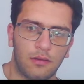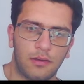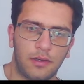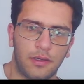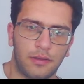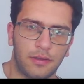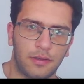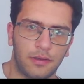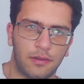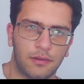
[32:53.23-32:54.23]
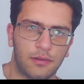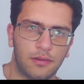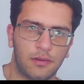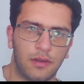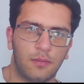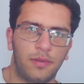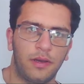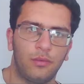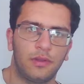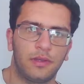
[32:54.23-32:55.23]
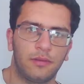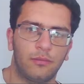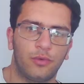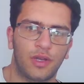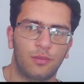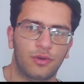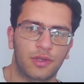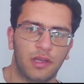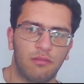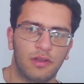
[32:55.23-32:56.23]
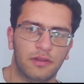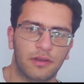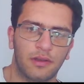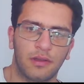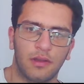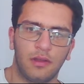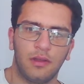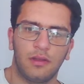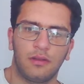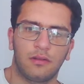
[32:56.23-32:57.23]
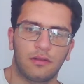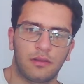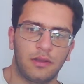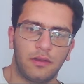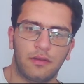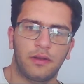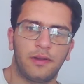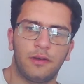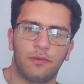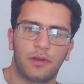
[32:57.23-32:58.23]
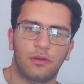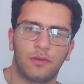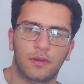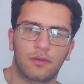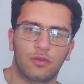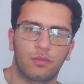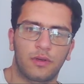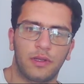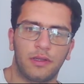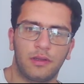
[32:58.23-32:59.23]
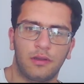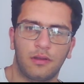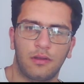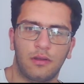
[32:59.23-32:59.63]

Alright, let's play with him one more game. And is there anyone who wants to play?